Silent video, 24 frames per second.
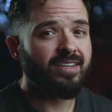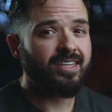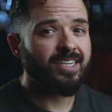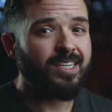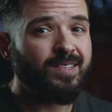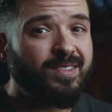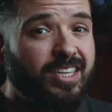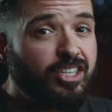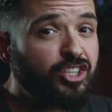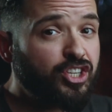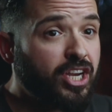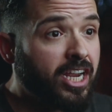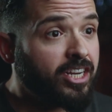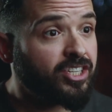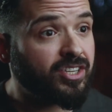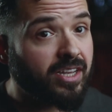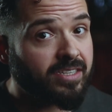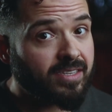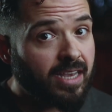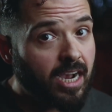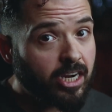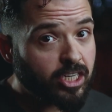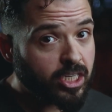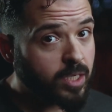the change
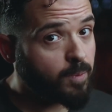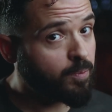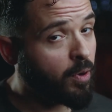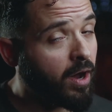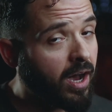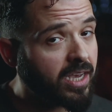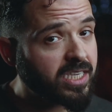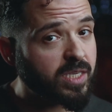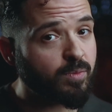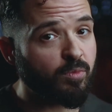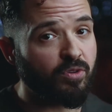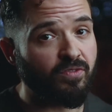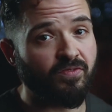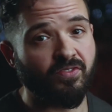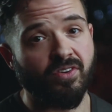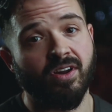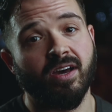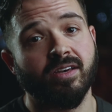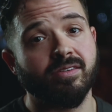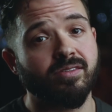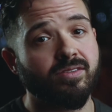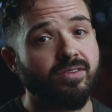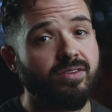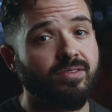that's actually possible for
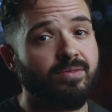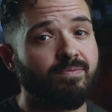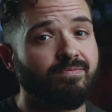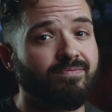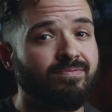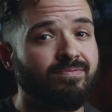us.